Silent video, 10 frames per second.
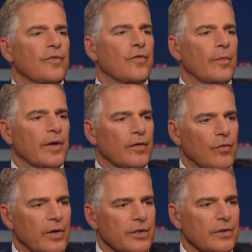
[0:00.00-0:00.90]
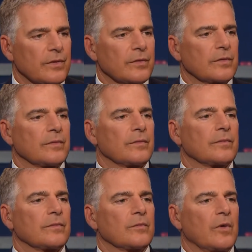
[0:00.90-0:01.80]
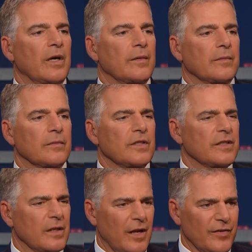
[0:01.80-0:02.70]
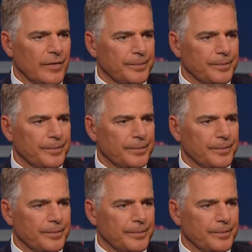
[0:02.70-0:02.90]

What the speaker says: performing on The Voice, right? Season 11.